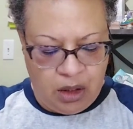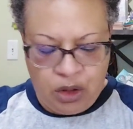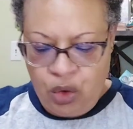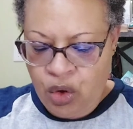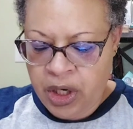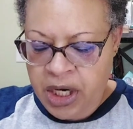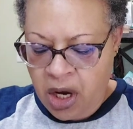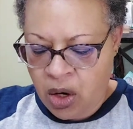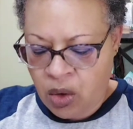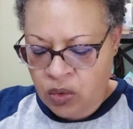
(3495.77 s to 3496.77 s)
Lori
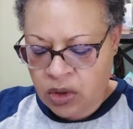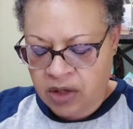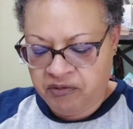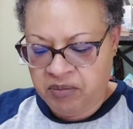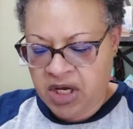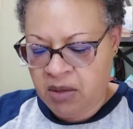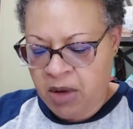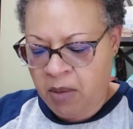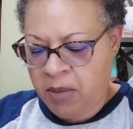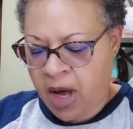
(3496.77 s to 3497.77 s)
Holt of B
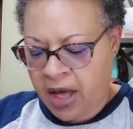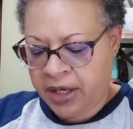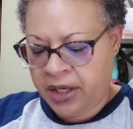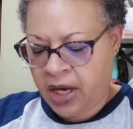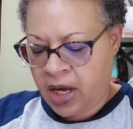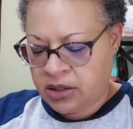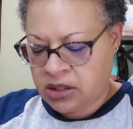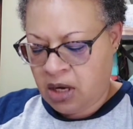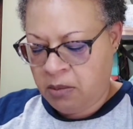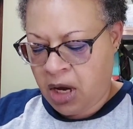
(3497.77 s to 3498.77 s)
My Bonnet has
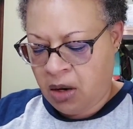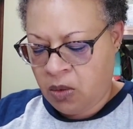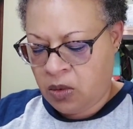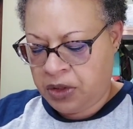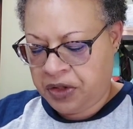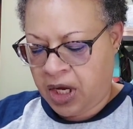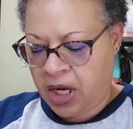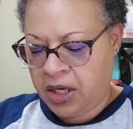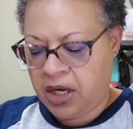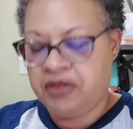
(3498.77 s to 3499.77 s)
come out with
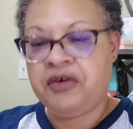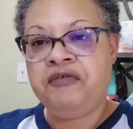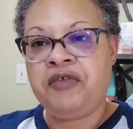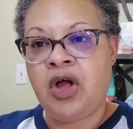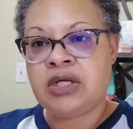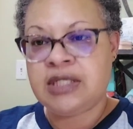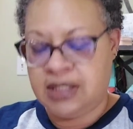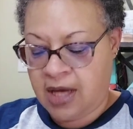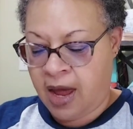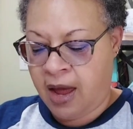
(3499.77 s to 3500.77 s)
another
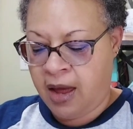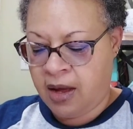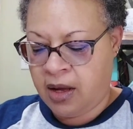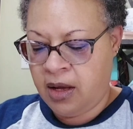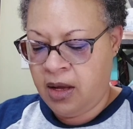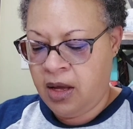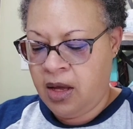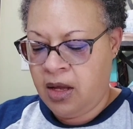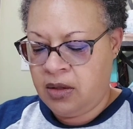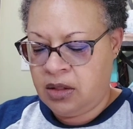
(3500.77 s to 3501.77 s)
floss tag
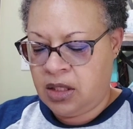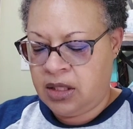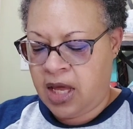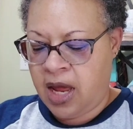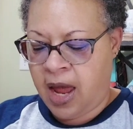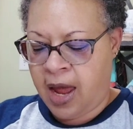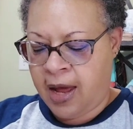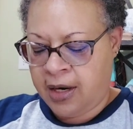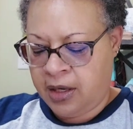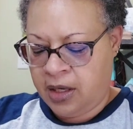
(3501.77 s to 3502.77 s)
that they
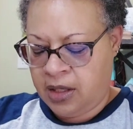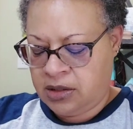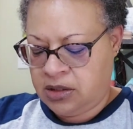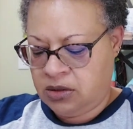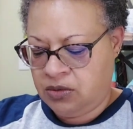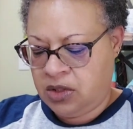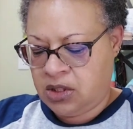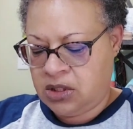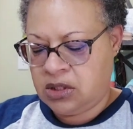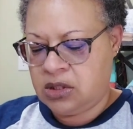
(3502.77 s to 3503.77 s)
added into
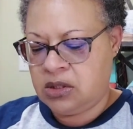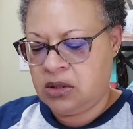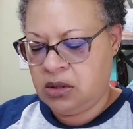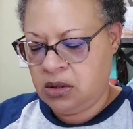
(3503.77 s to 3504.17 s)
this.